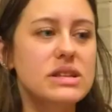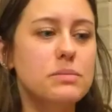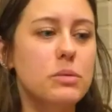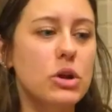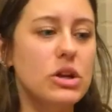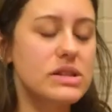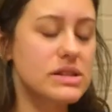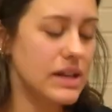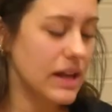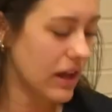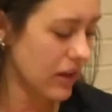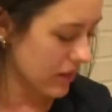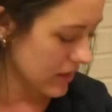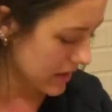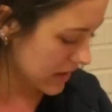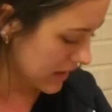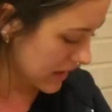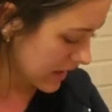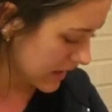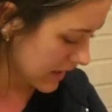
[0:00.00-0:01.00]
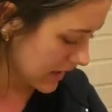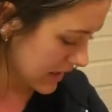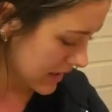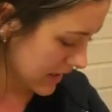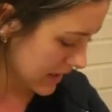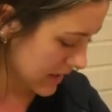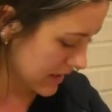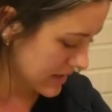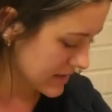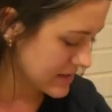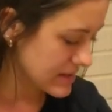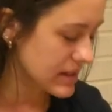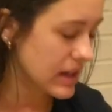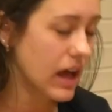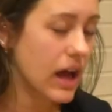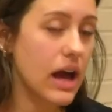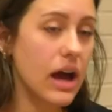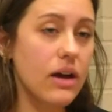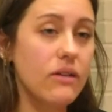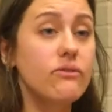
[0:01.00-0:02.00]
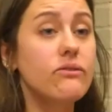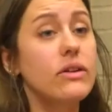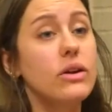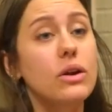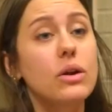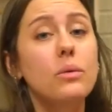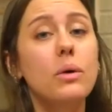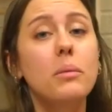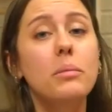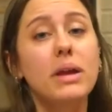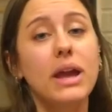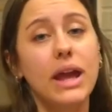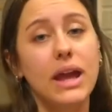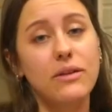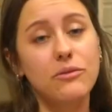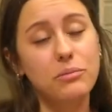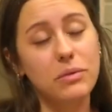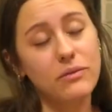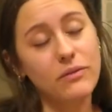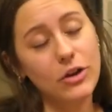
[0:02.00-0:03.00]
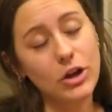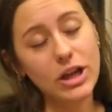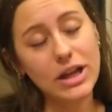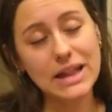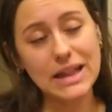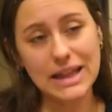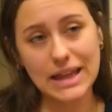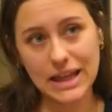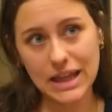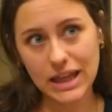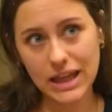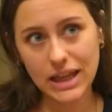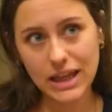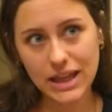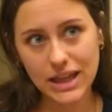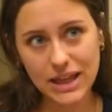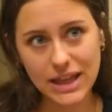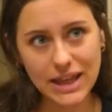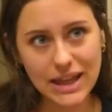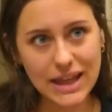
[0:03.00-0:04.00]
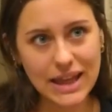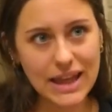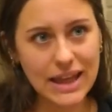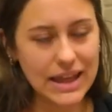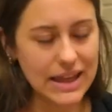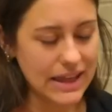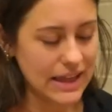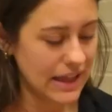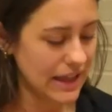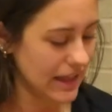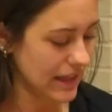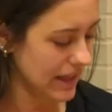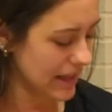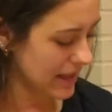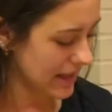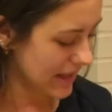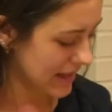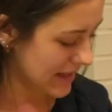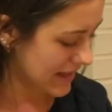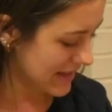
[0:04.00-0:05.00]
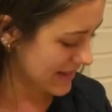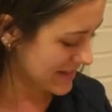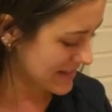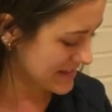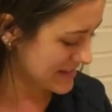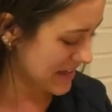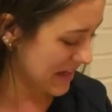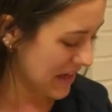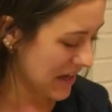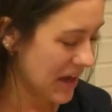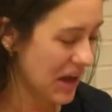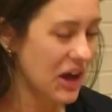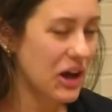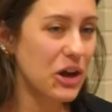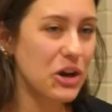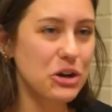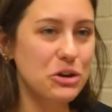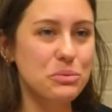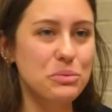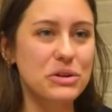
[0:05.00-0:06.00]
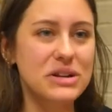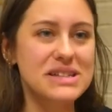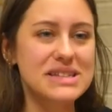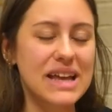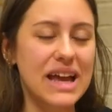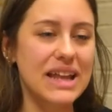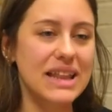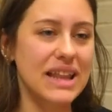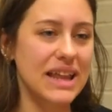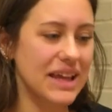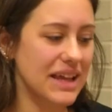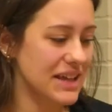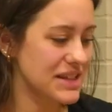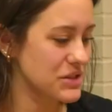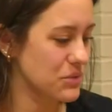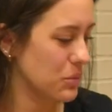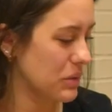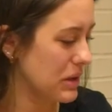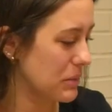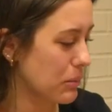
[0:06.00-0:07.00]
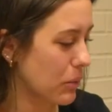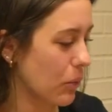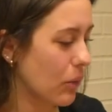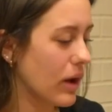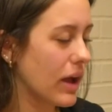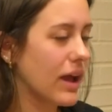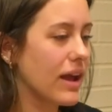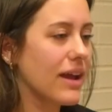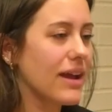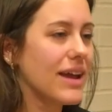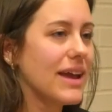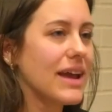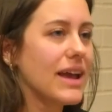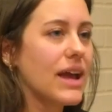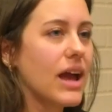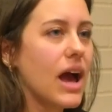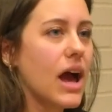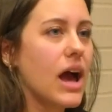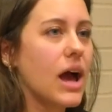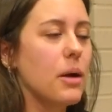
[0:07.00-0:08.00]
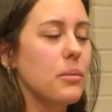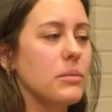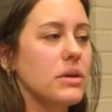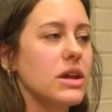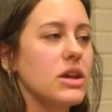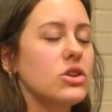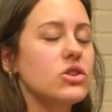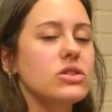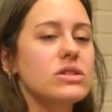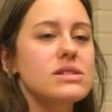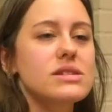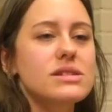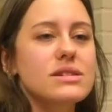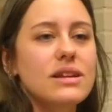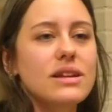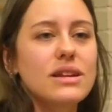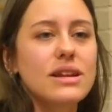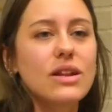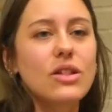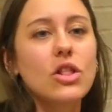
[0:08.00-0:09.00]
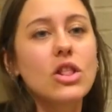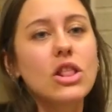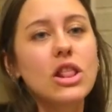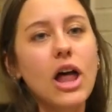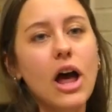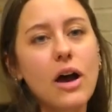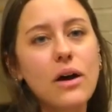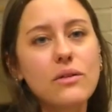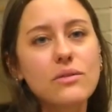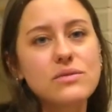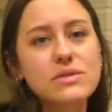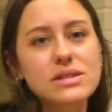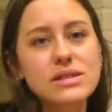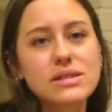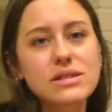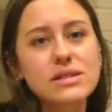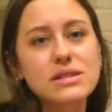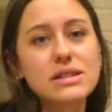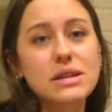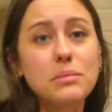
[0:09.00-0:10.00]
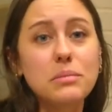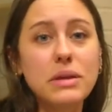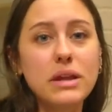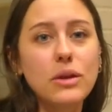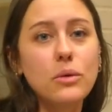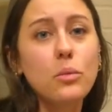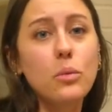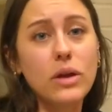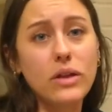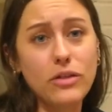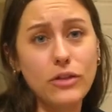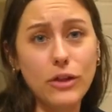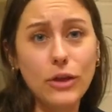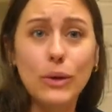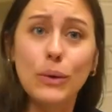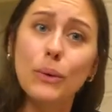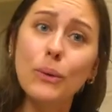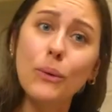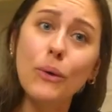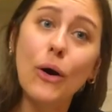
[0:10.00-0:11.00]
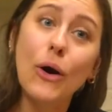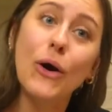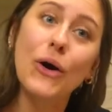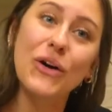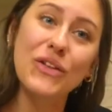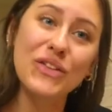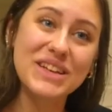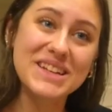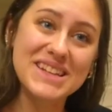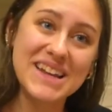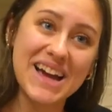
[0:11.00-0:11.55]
His personality is uh, very well behaved but very clingy. He is one hundred percent like a sweet boy. Um, he just loves to be with you all the